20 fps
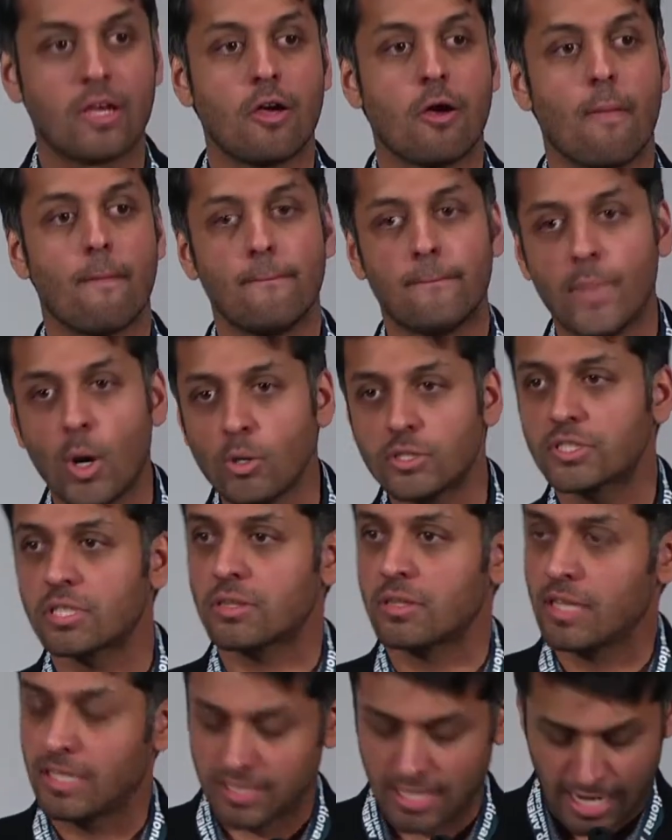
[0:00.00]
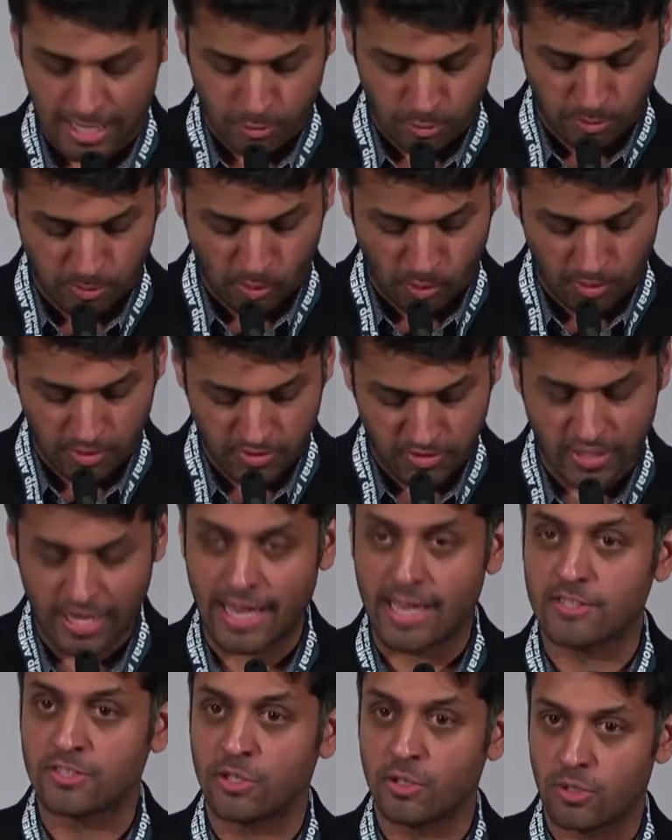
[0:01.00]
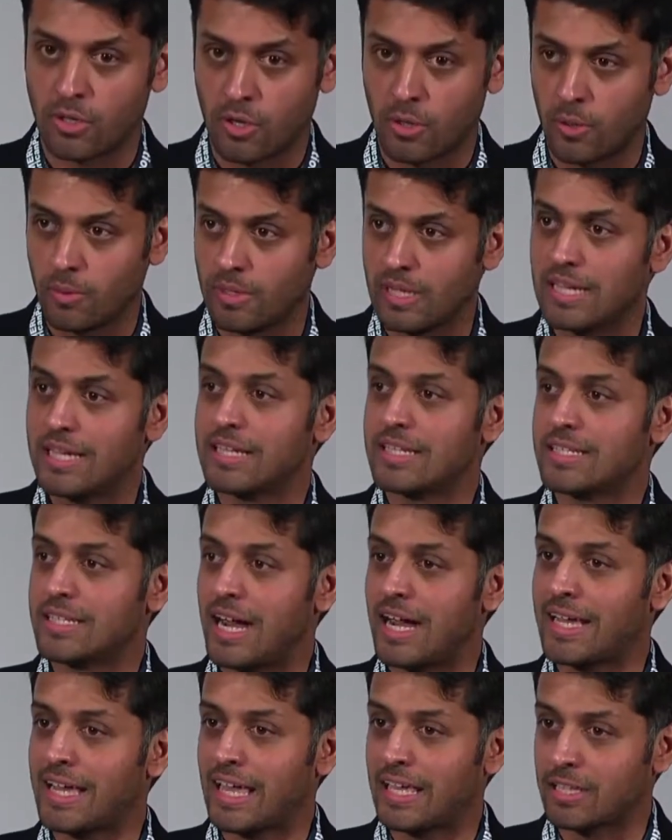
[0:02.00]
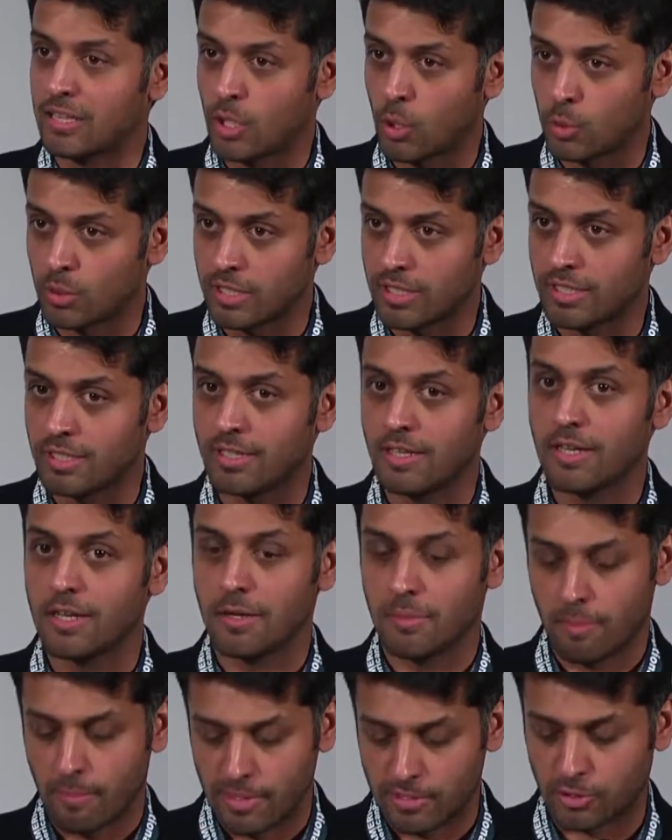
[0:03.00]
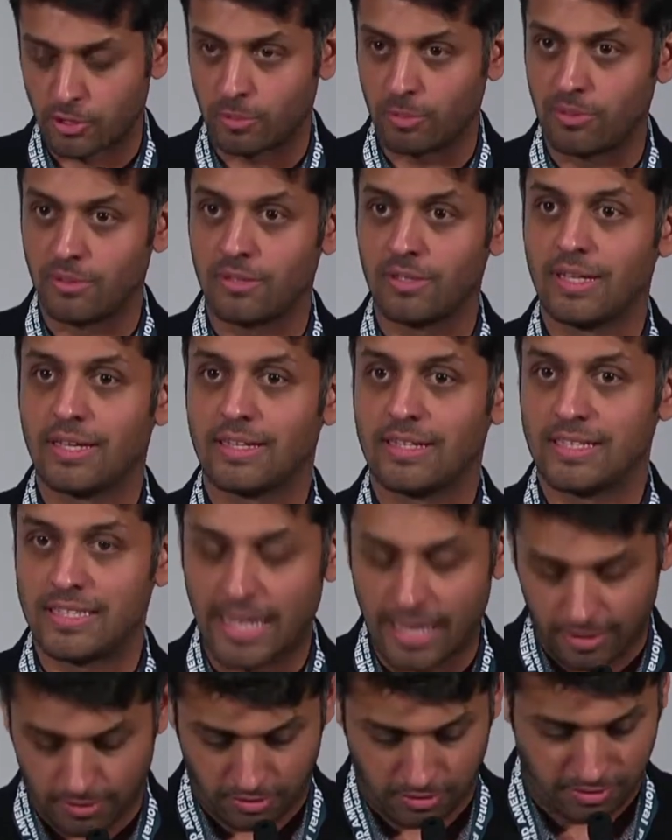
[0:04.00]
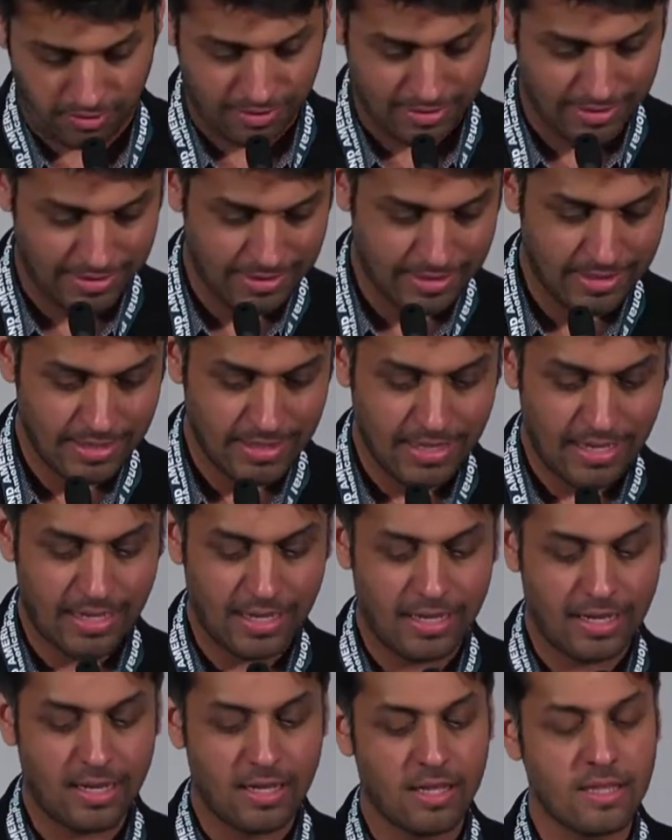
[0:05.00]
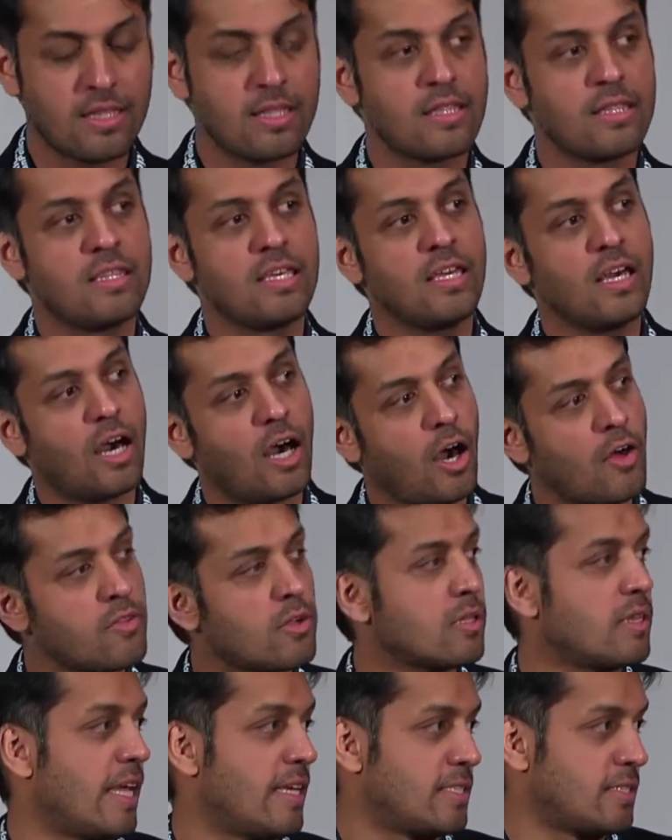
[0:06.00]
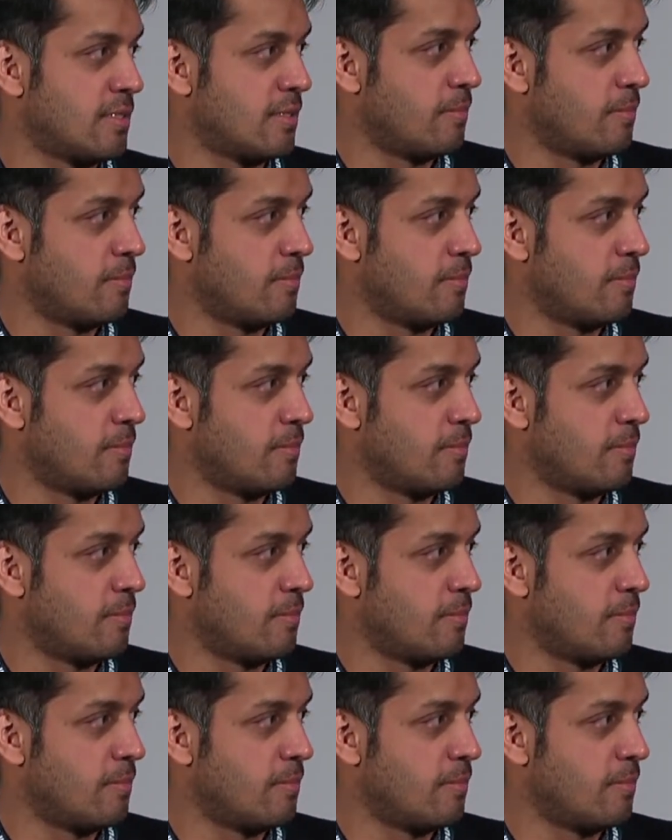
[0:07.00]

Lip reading: Most think tank reports, as you know, die a lonely, miserable death. The other lesson